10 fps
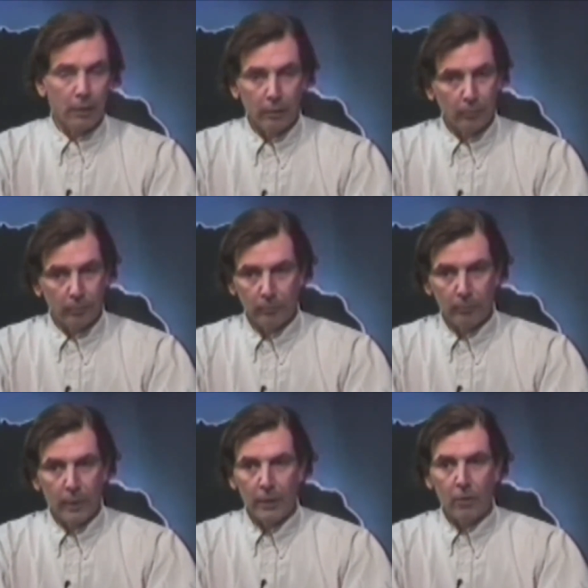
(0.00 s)

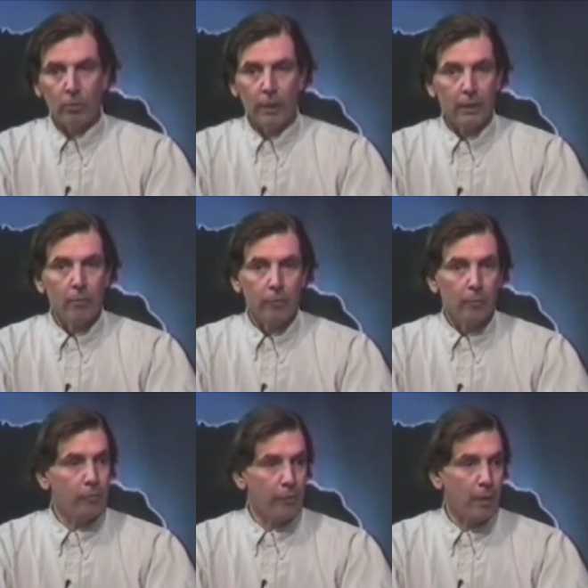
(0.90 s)
I come
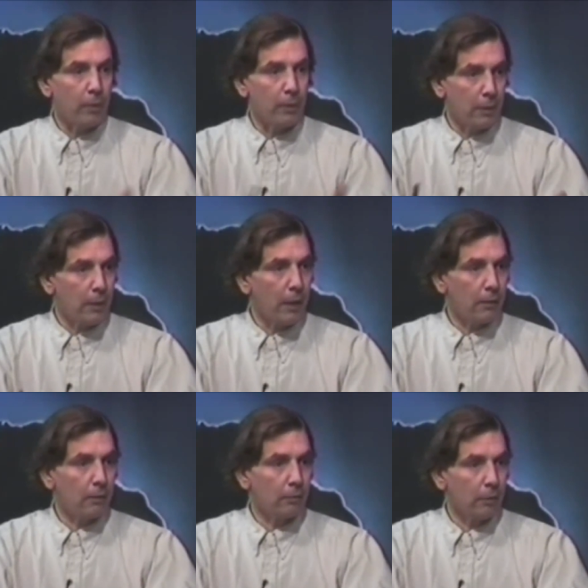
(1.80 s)
from a family that
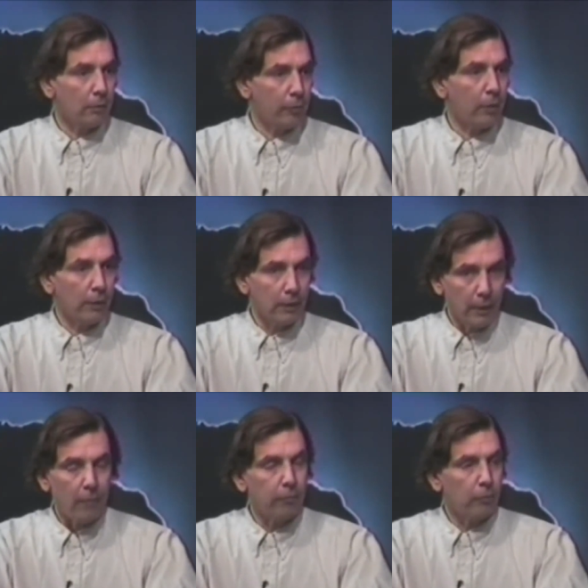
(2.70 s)
had a
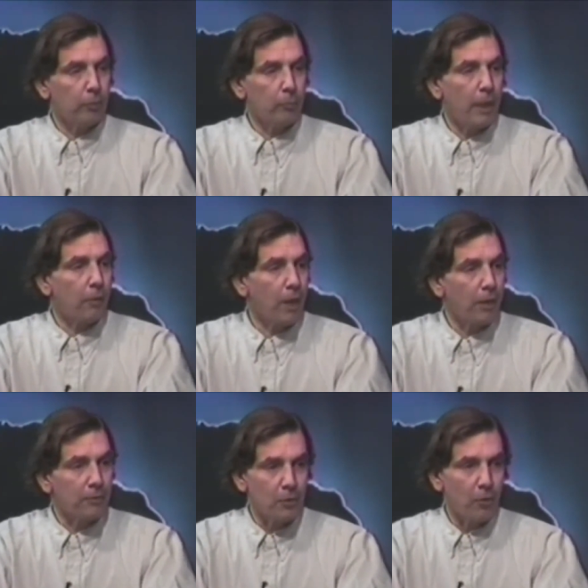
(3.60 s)
fairly affluent
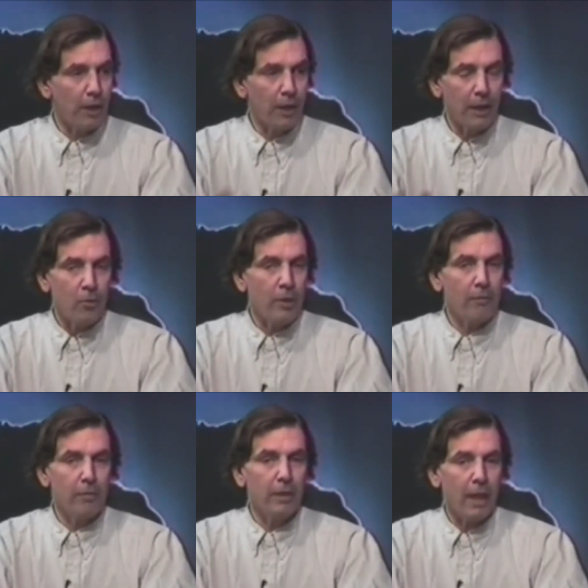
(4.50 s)
background, so I
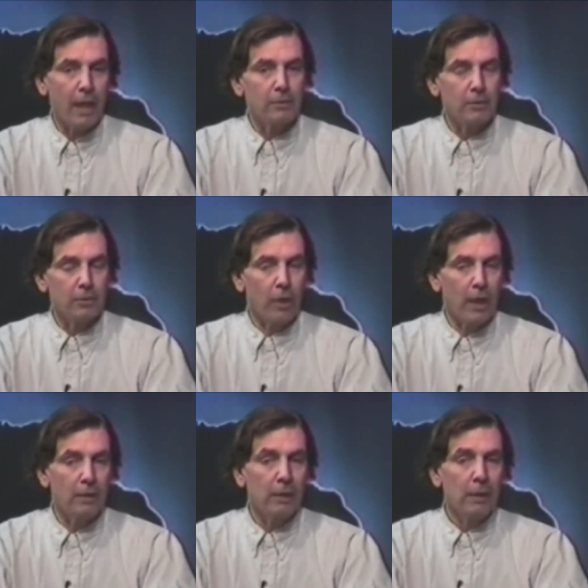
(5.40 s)
don't have any axe to
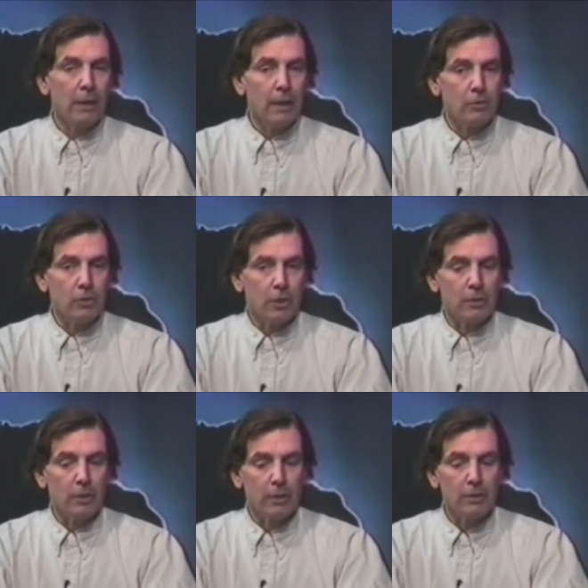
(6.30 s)
grind. It's
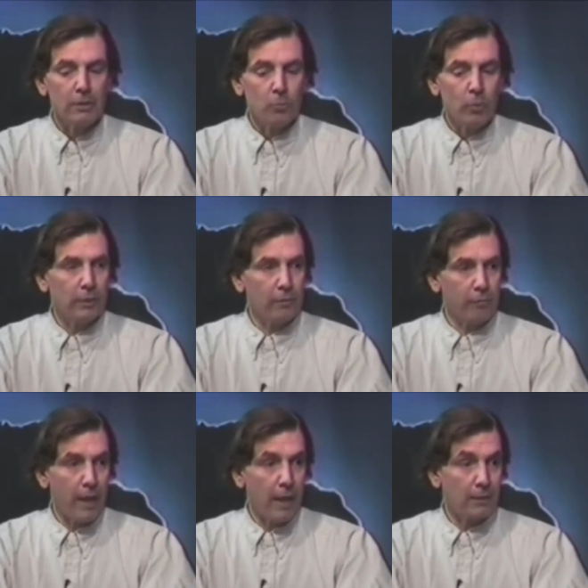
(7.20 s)
just that this is what
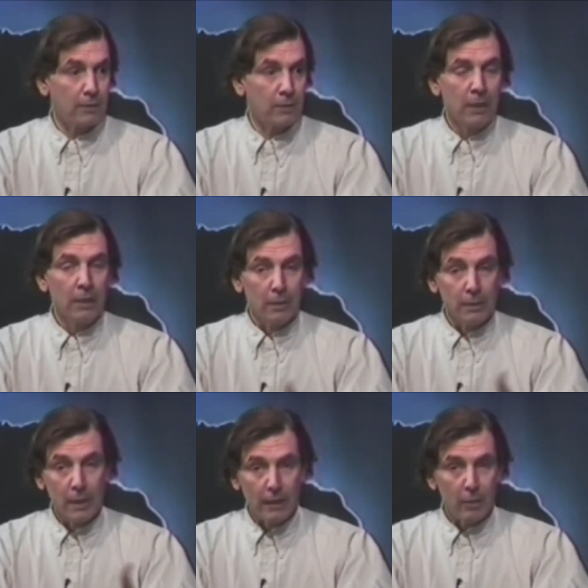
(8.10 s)
the facts,
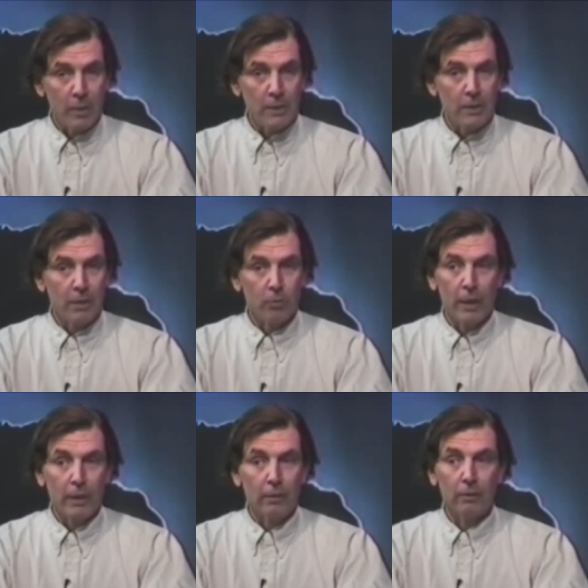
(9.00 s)
the documentary
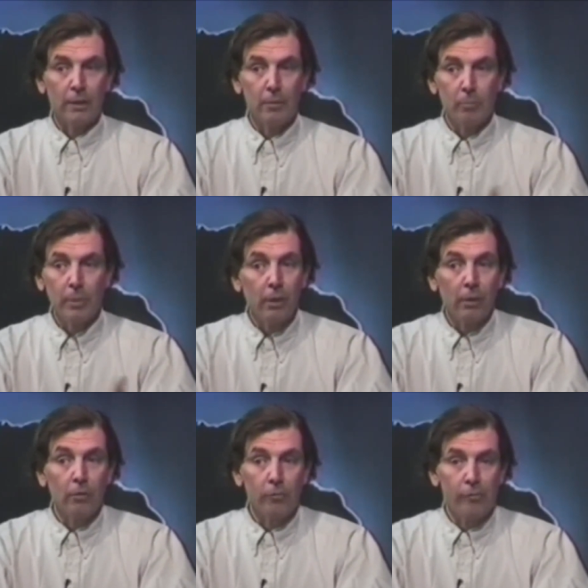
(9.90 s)
record, the
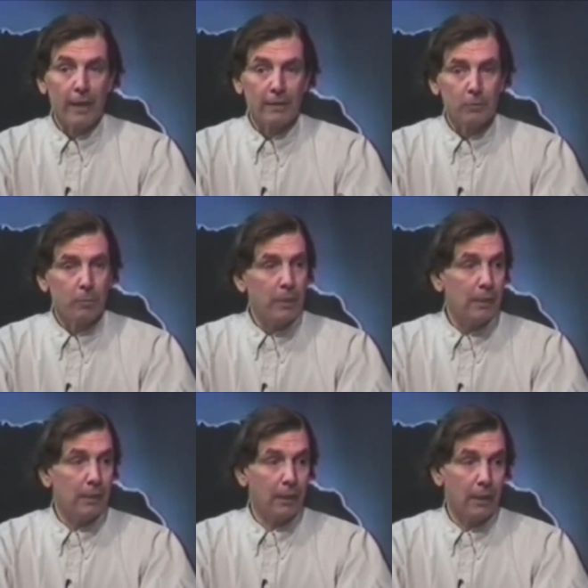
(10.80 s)
empirical facts
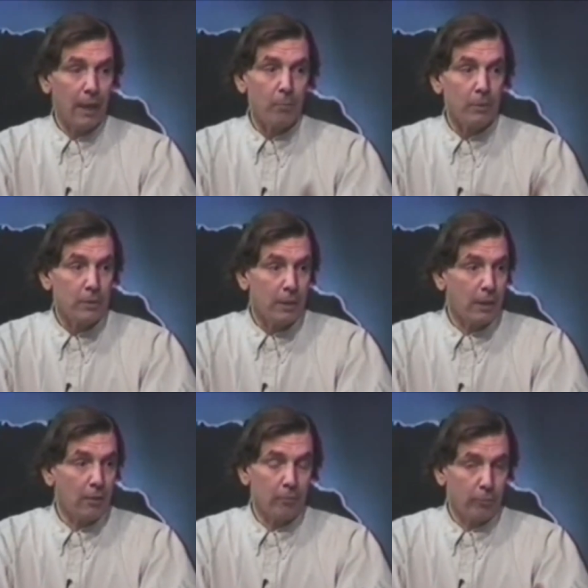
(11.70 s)
speak, and I must
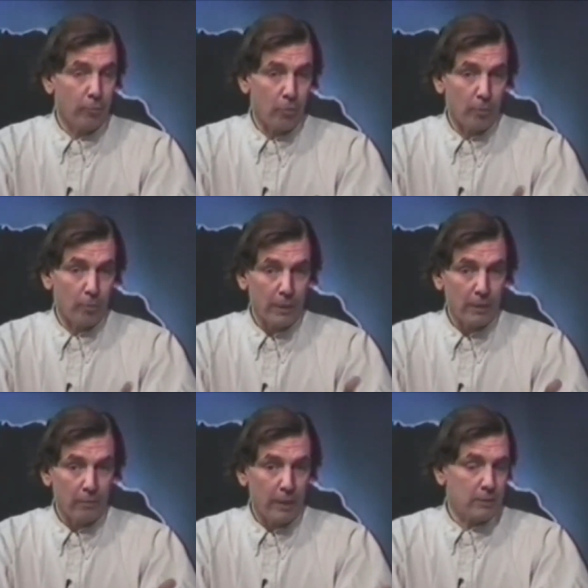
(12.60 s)
therefore
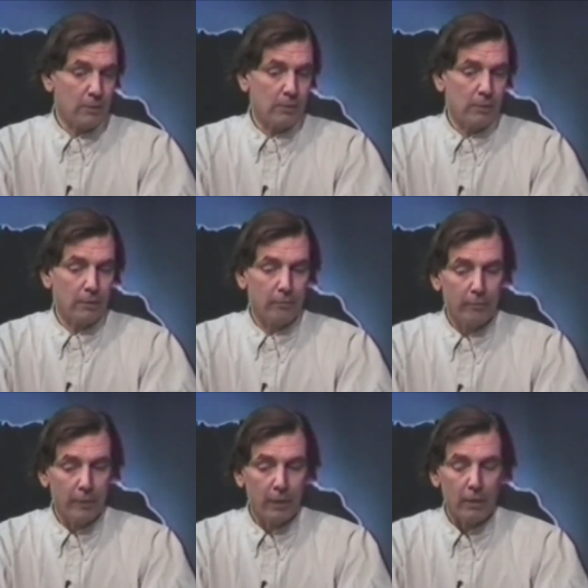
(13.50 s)
be the vessel
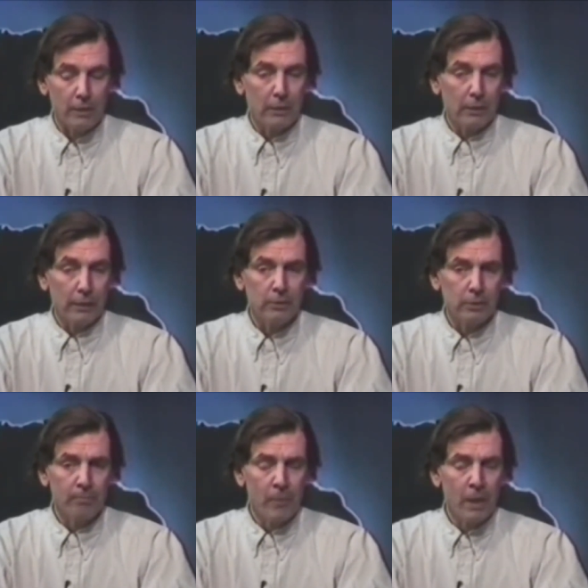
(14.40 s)
of their
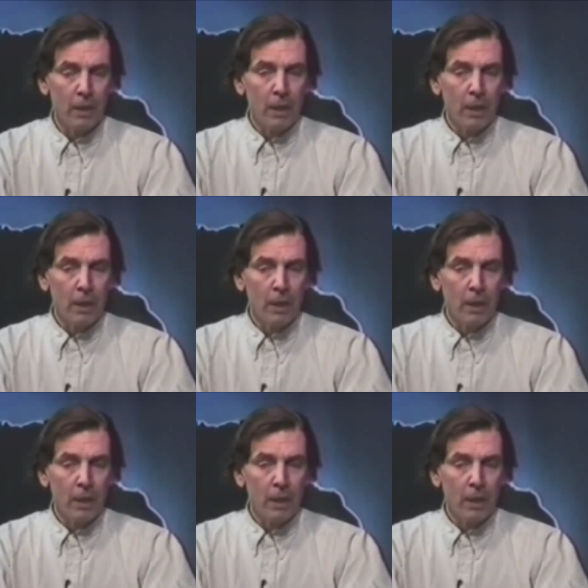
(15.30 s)
articulation.